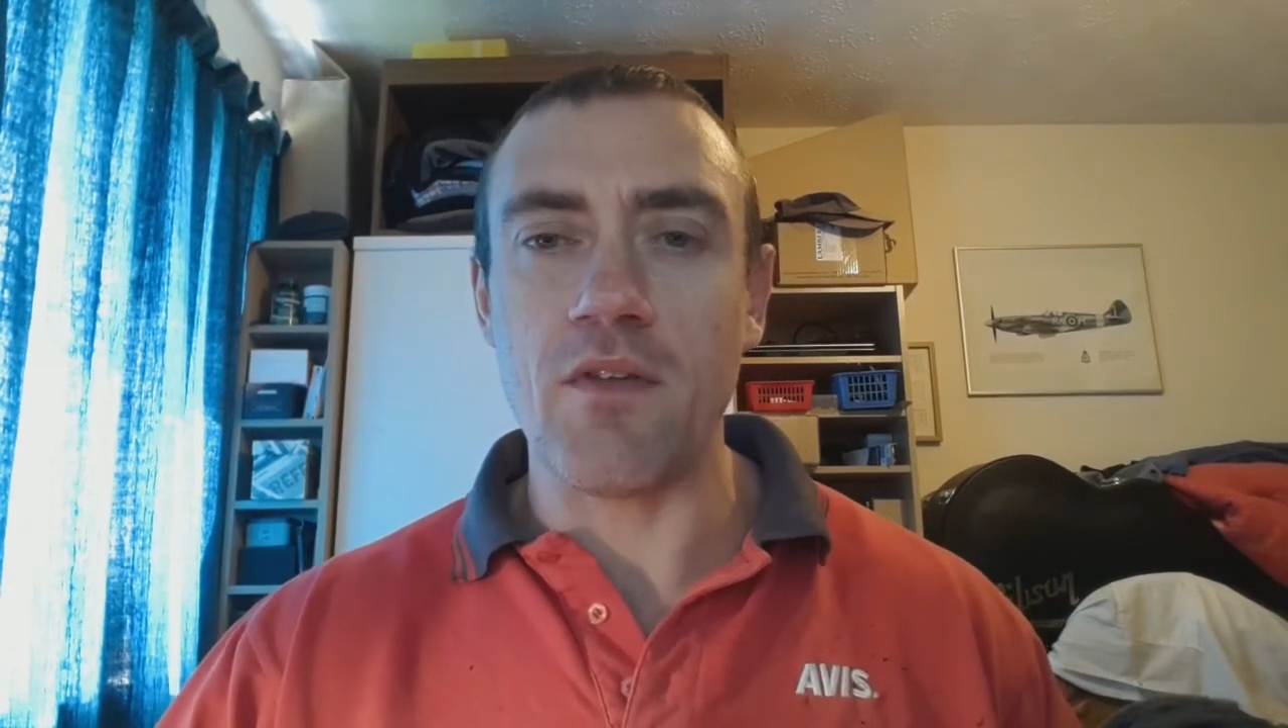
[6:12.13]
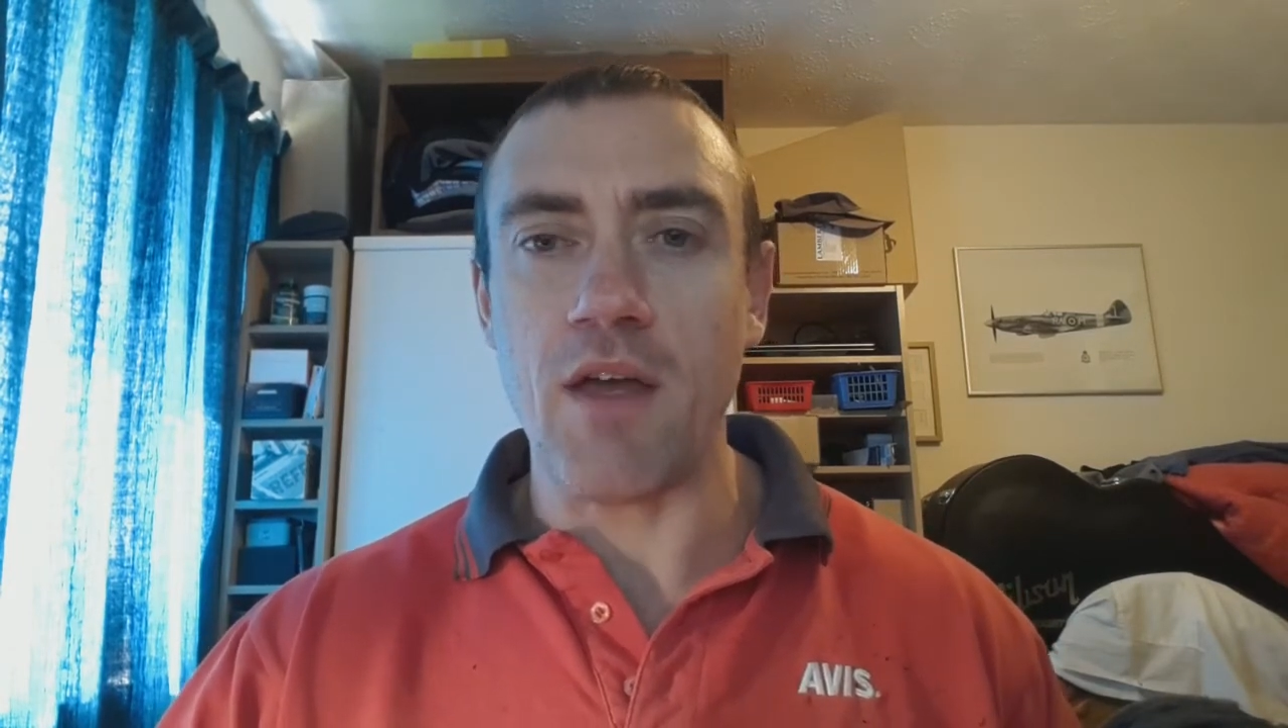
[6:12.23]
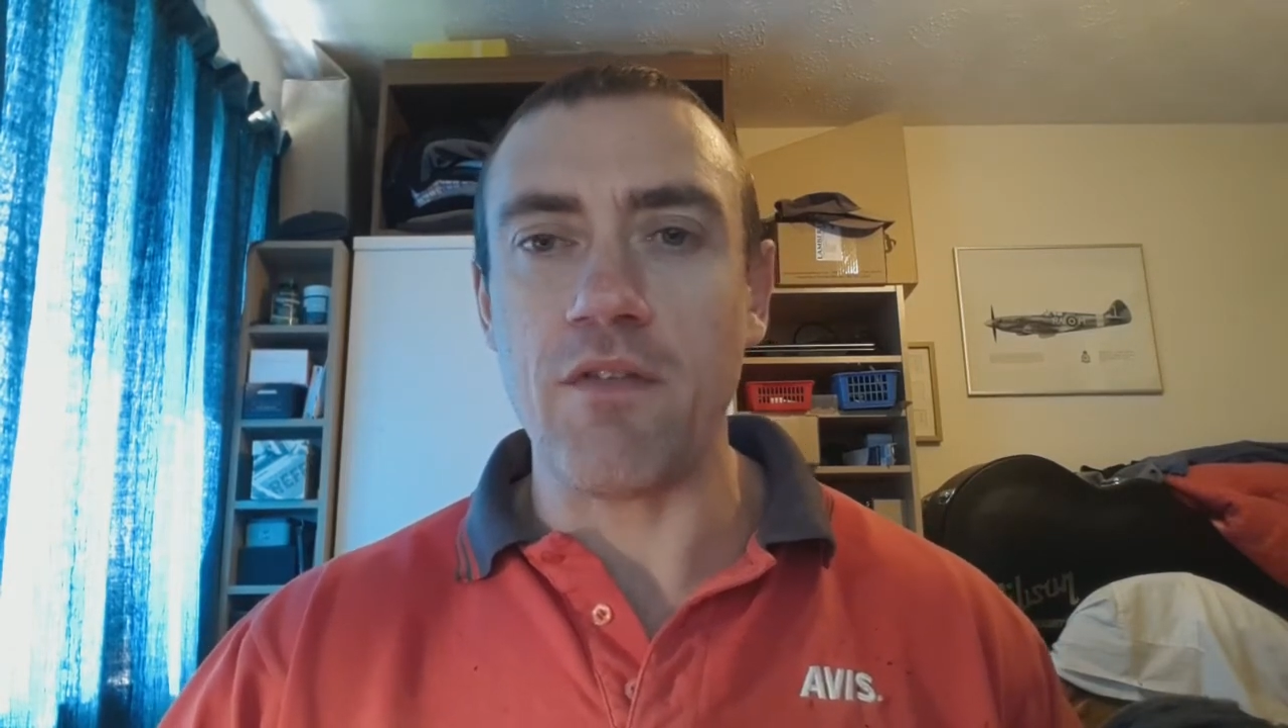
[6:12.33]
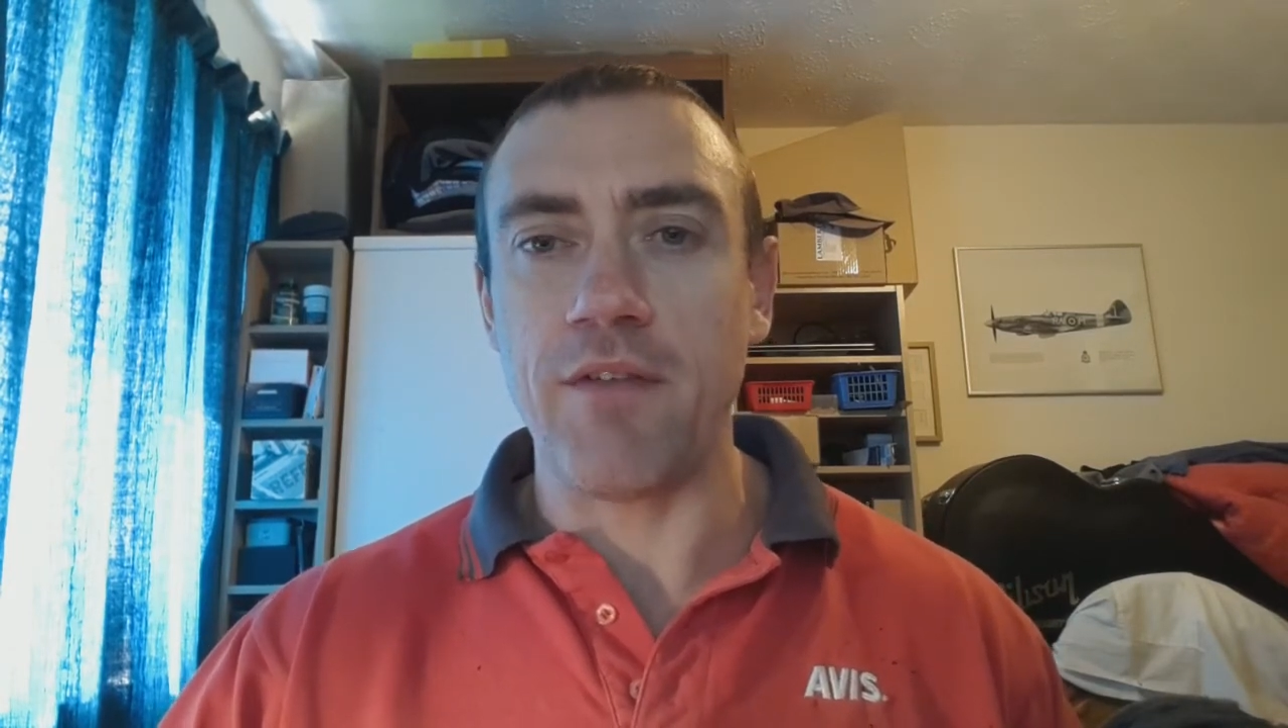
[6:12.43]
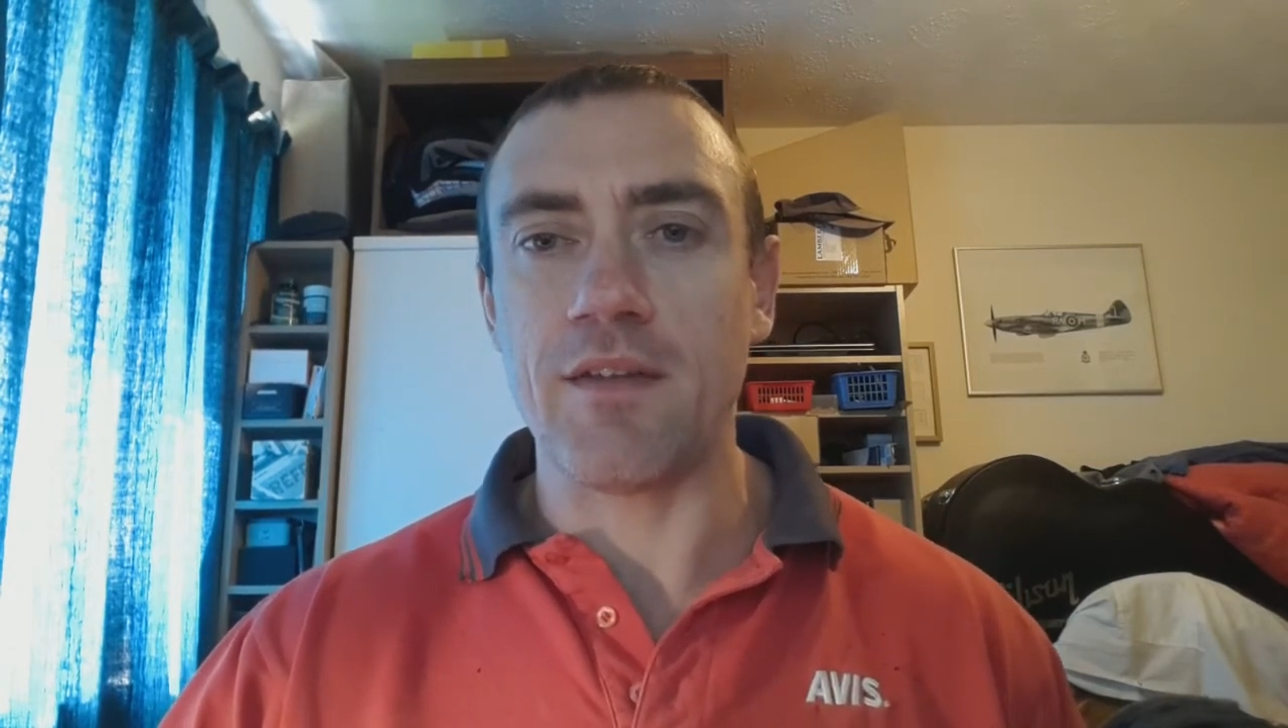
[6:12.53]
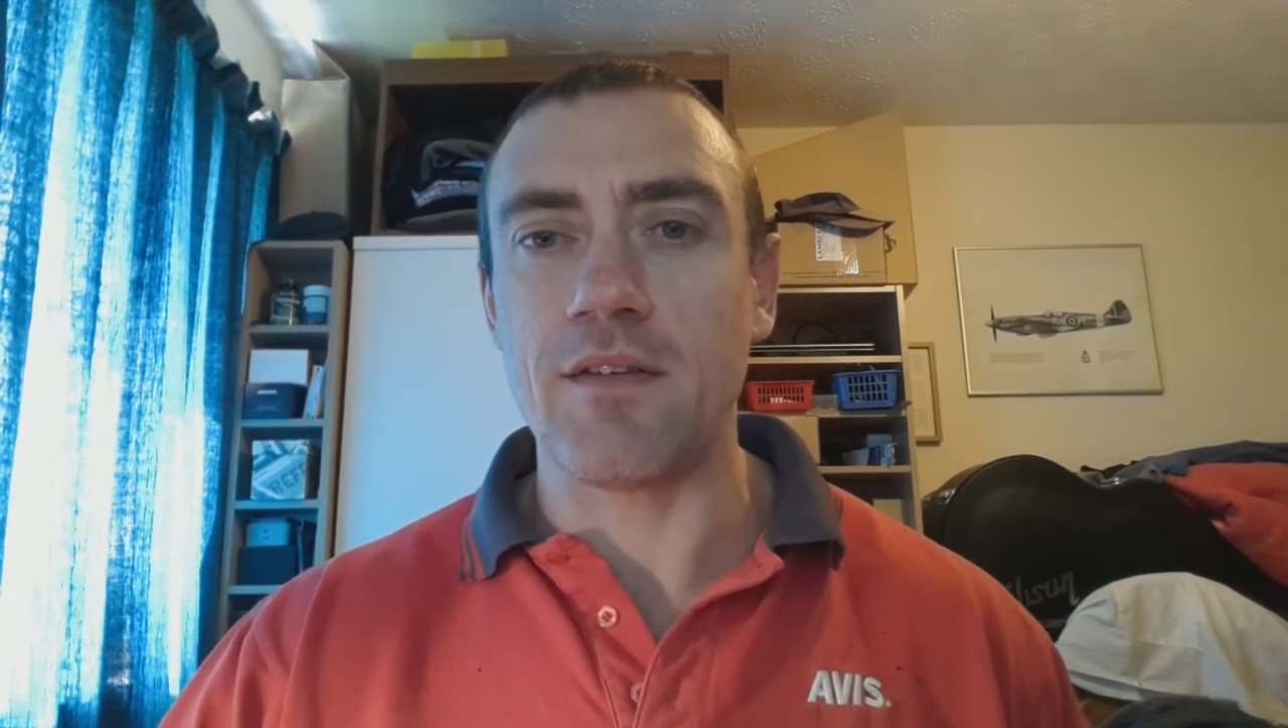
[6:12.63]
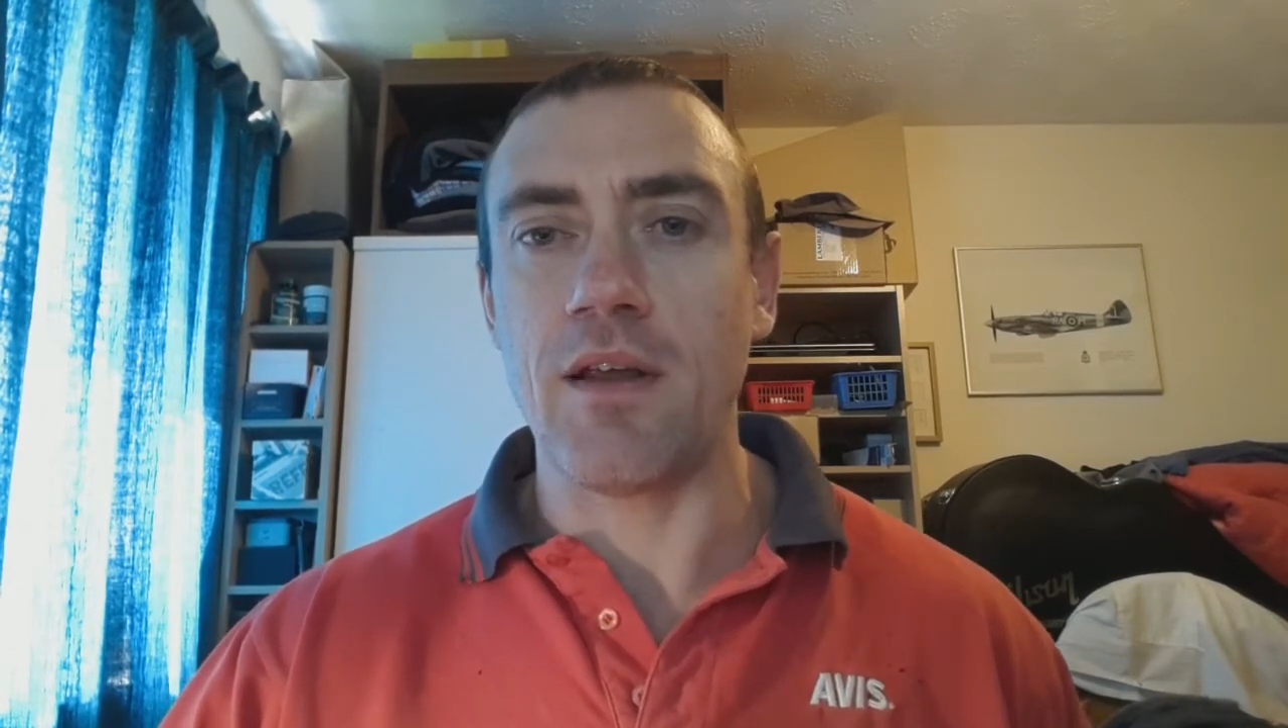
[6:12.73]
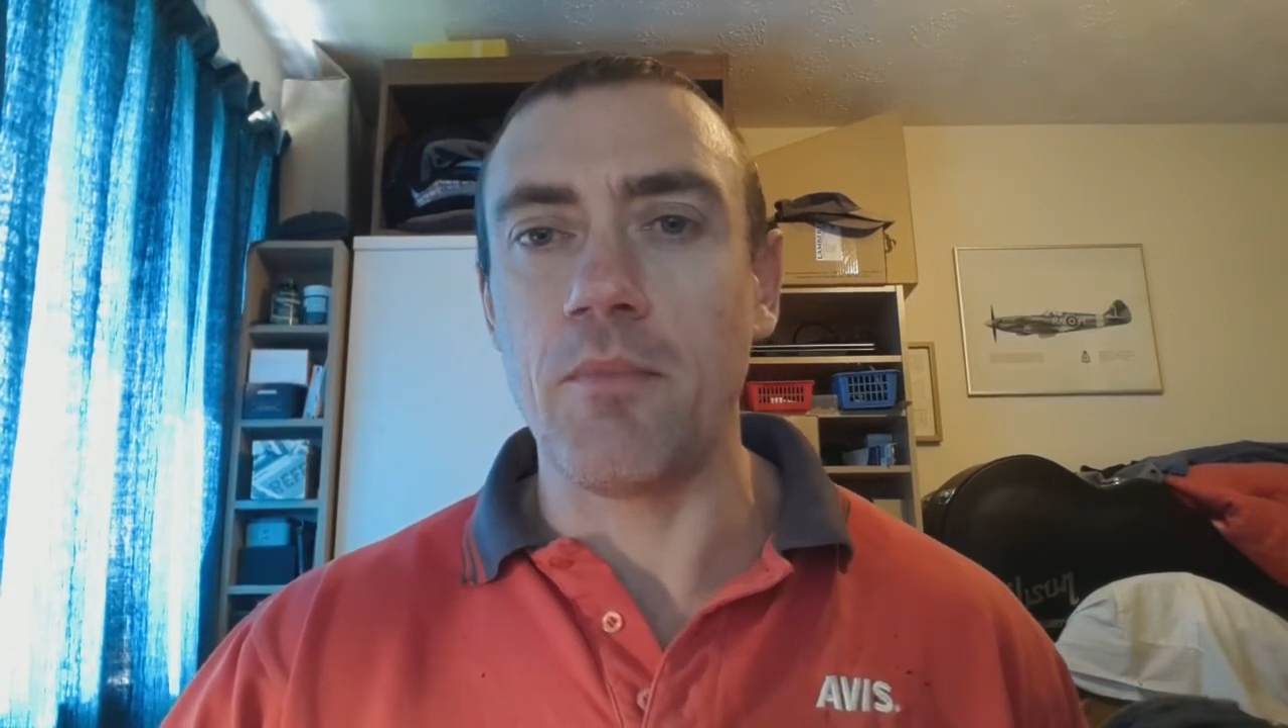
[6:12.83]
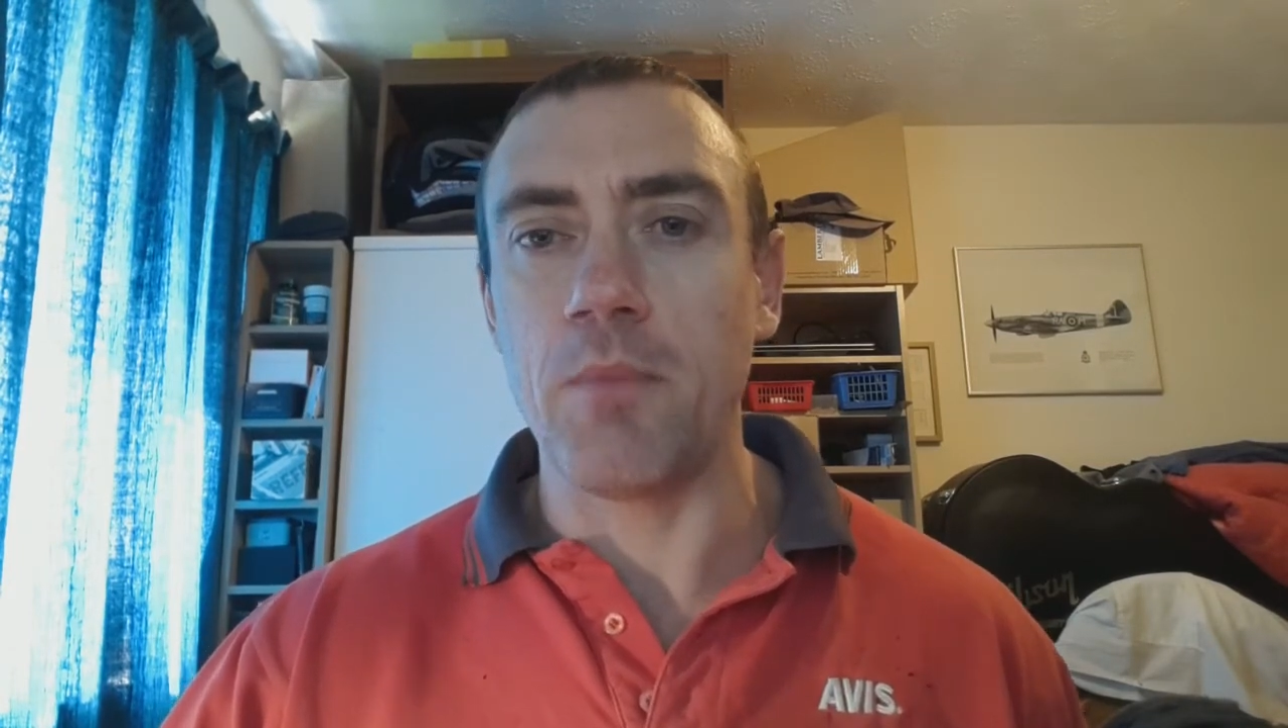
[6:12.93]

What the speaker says: their fasting